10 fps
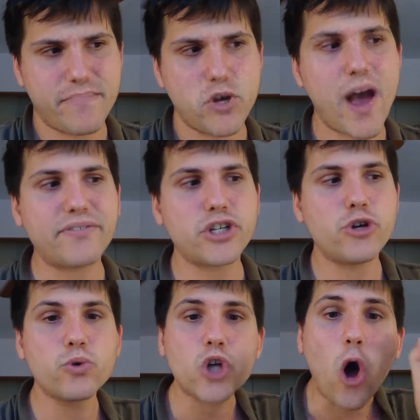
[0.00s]
You have to
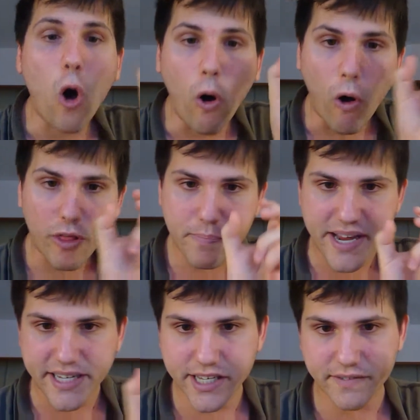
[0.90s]
use all the
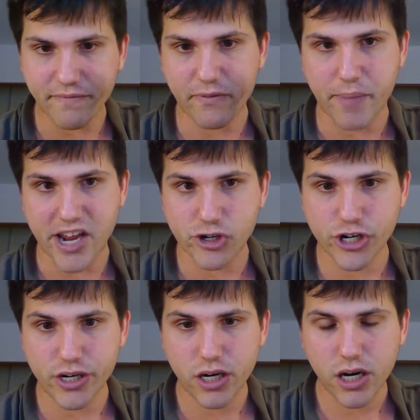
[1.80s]
pieces of
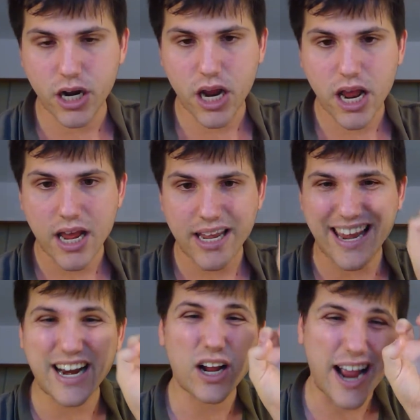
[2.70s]
information,
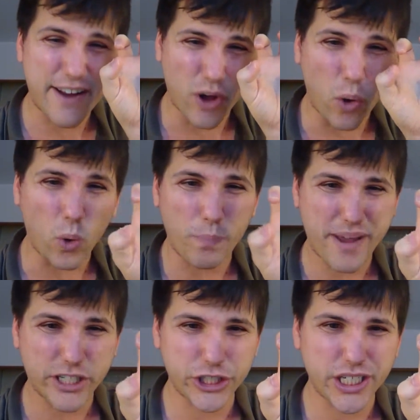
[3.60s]
get a kind of a whole
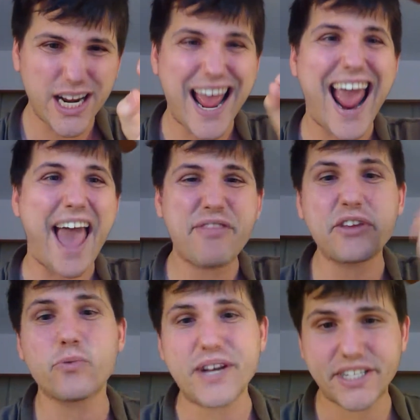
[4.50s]
picture, and
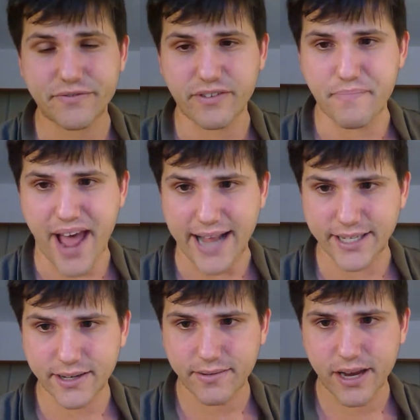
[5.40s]
then reason from
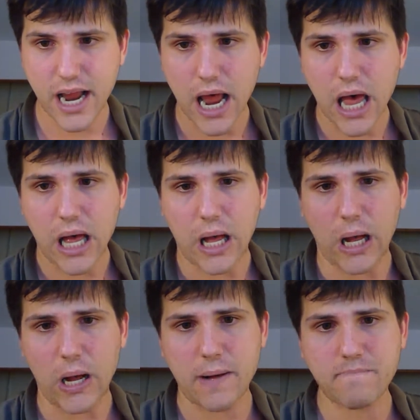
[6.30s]
that.
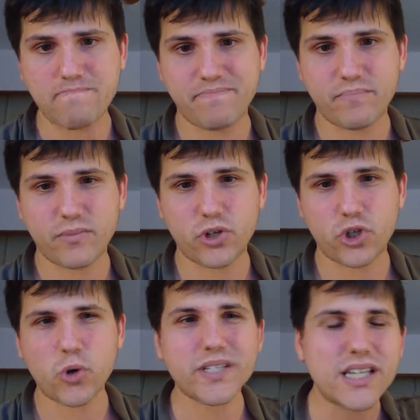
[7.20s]

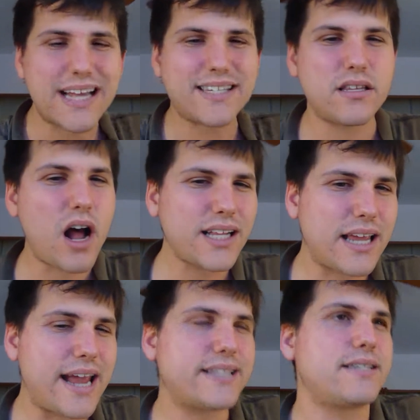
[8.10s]
So it's
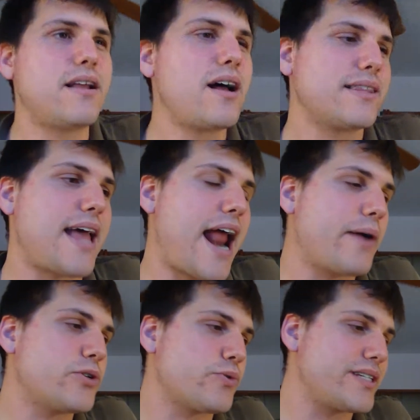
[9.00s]
not that
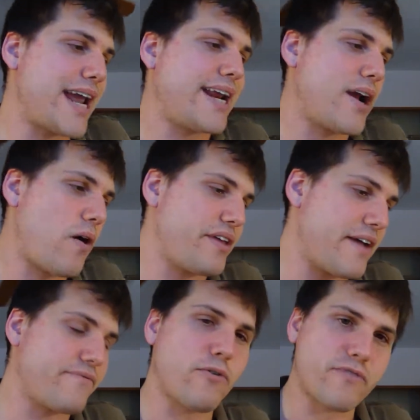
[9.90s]
I was retaining all the
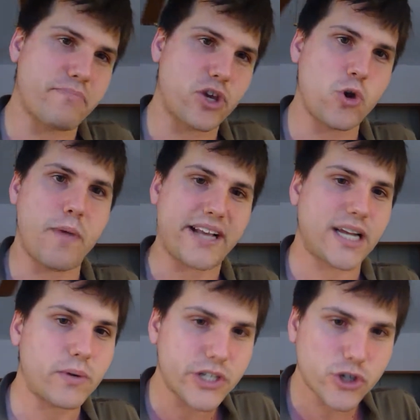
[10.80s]
info from the Q
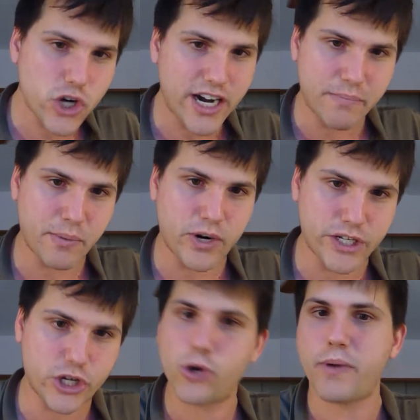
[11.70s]
banks. I wasn't trying to
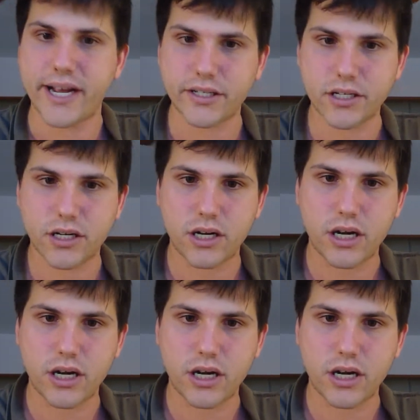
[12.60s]
memorize the Q banks.